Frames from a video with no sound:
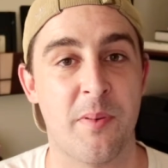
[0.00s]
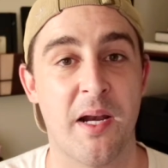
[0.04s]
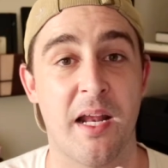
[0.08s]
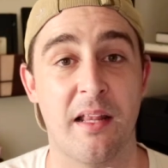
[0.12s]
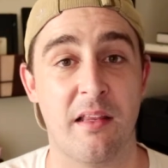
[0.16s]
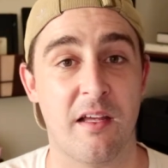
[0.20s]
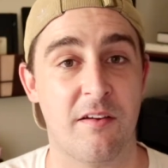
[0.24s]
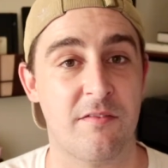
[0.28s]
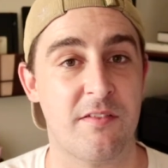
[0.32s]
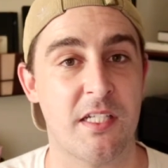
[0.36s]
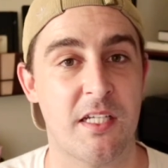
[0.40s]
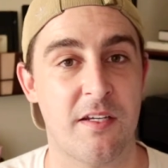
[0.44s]
but I
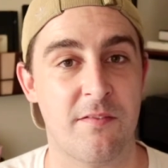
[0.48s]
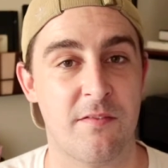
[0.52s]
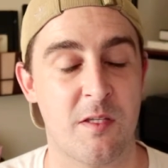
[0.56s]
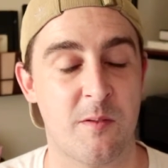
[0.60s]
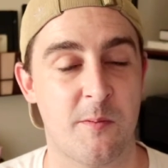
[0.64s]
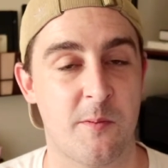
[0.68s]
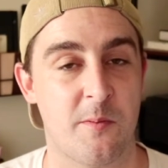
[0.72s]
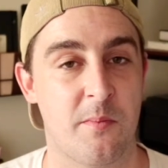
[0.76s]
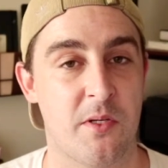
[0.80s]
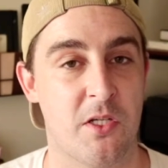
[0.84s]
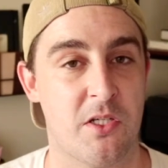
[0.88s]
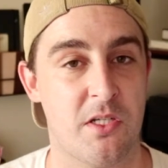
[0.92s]
love to give
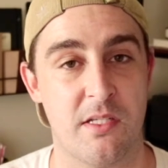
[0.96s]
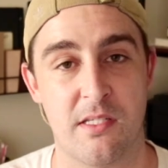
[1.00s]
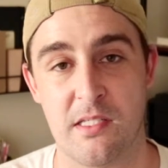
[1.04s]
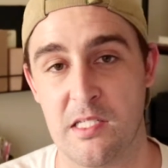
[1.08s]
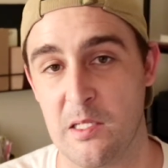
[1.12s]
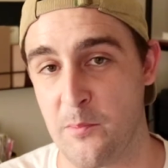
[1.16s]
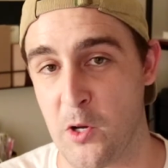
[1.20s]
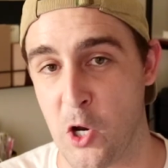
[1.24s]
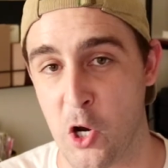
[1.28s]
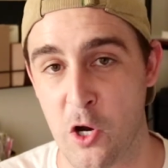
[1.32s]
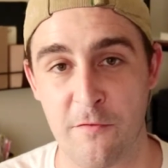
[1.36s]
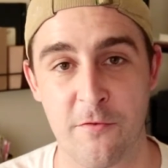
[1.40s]
this permission
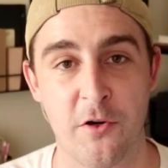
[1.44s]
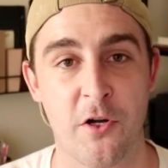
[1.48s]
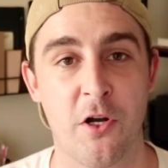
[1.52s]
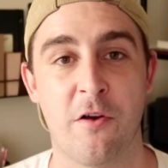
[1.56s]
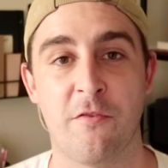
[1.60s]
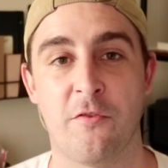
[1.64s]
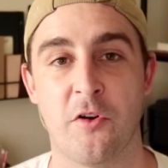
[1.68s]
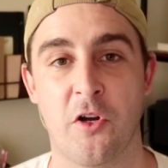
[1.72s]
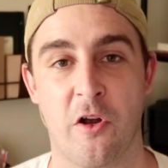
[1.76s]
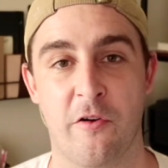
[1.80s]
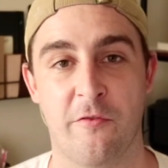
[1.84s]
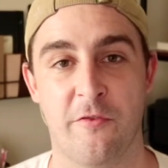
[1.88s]
slip over and
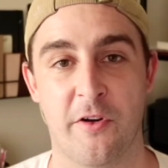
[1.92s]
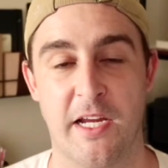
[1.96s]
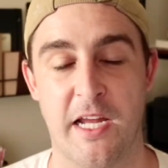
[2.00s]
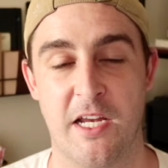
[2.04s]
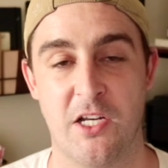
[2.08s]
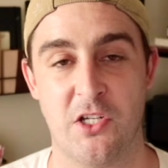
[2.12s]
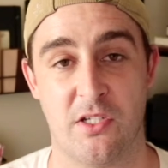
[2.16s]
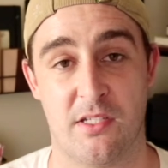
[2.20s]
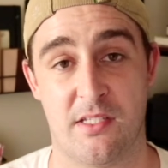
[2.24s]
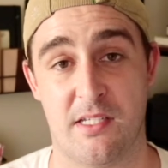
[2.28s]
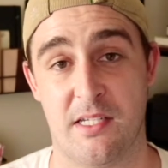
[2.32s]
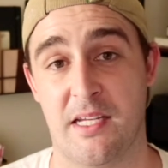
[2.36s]
over and over
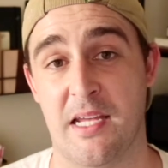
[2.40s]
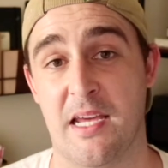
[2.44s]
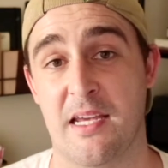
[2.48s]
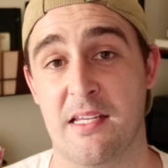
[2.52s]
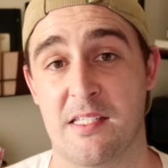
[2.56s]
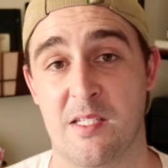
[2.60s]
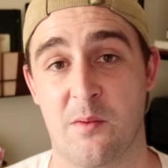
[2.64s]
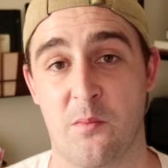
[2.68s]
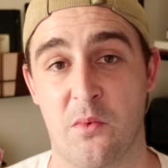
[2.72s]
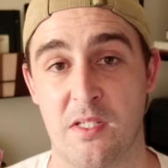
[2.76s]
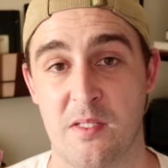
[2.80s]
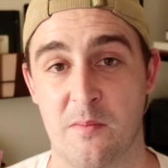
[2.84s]
again just in
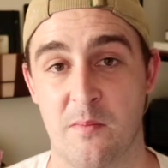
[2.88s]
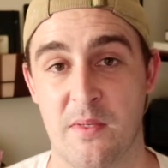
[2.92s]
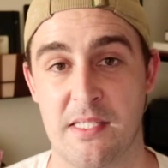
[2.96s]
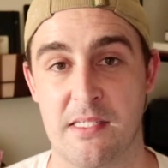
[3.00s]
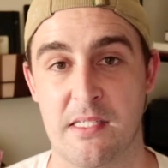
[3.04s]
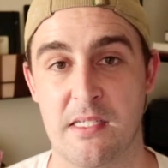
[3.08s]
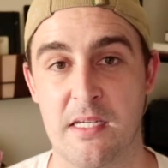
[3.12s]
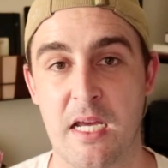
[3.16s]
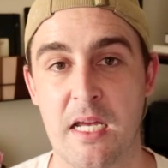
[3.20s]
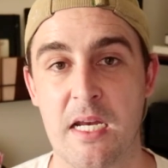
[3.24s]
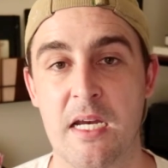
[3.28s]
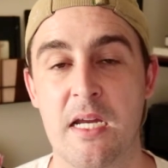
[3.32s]
case someone's
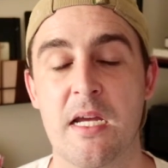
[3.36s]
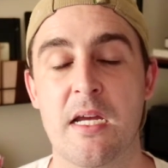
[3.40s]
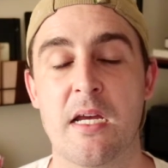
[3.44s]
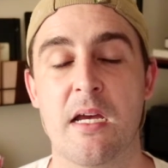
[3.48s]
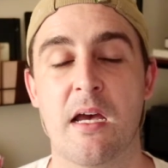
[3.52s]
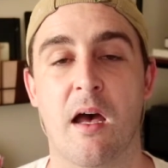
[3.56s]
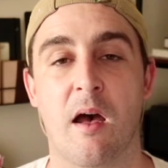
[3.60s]
missed it.